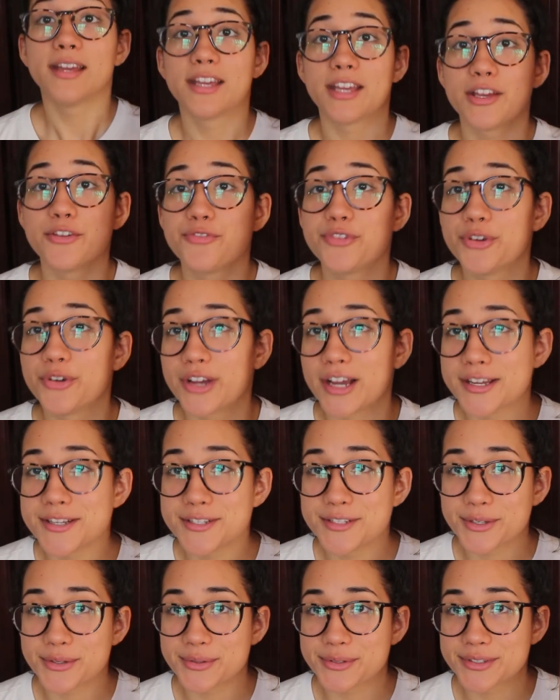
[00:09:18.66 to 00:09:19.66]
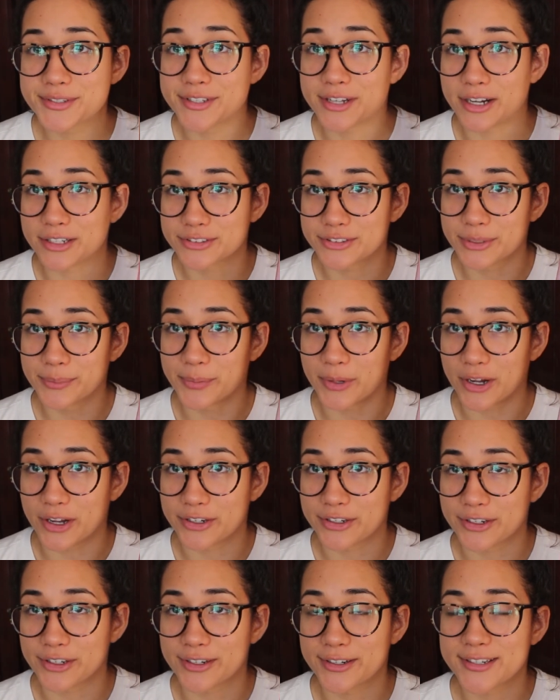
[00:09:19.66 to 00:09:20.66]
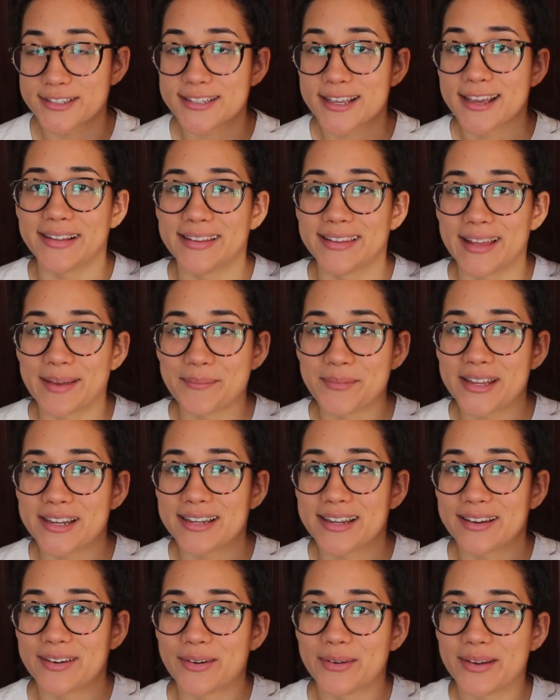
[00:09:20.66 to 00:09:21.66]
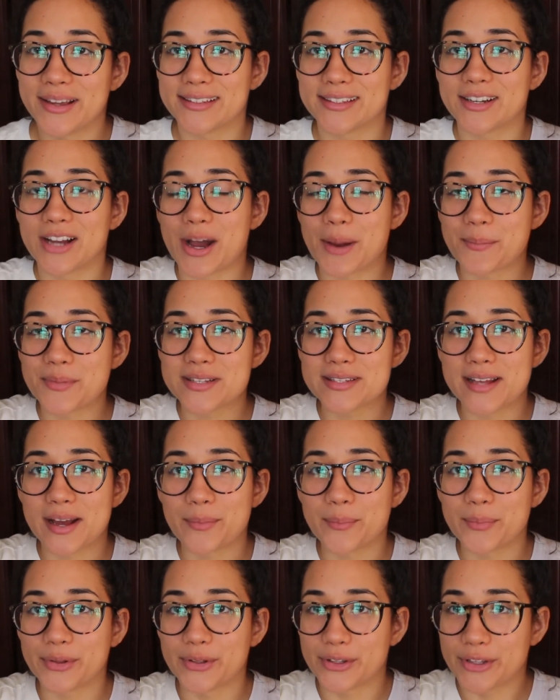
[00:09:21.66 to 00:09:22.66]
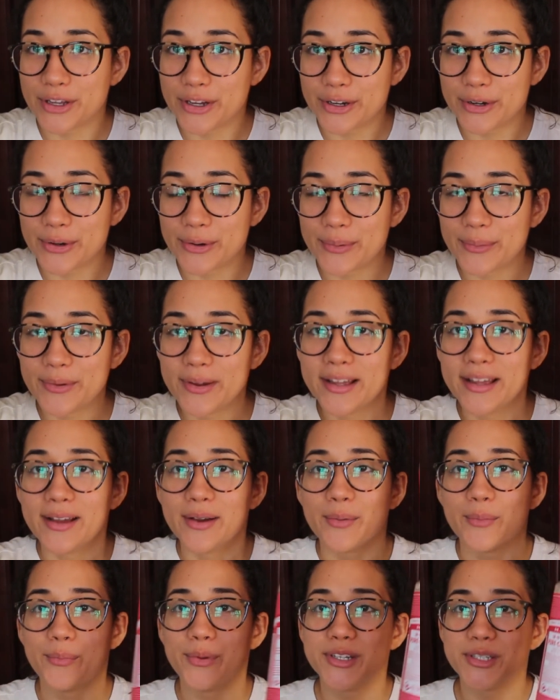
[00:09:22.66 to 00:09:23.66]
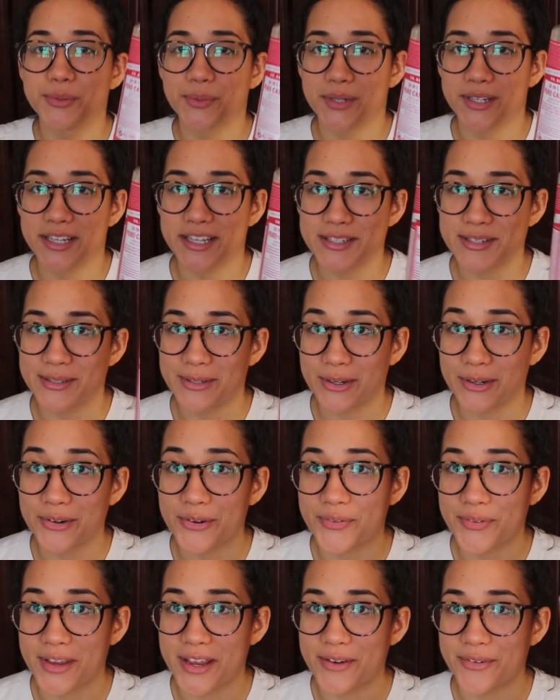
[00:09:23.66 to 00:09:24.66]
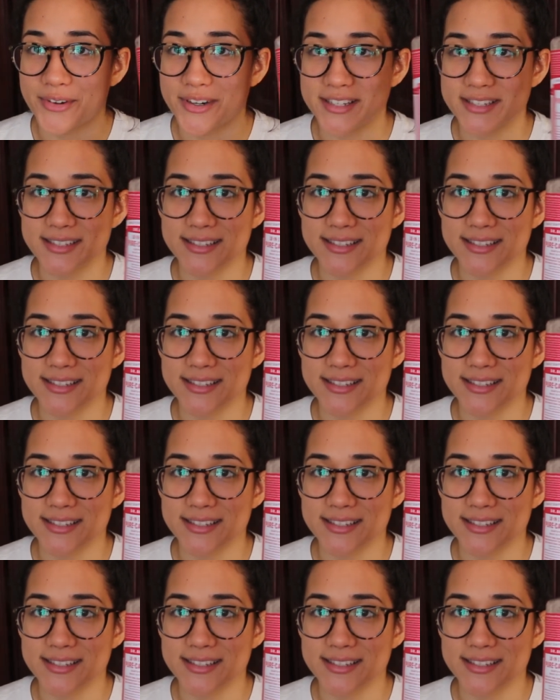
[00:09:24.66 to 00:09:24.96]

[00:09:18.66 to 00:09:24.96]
If you guys use Dr. Bronner's, let me know in the comments down below which one is your favorite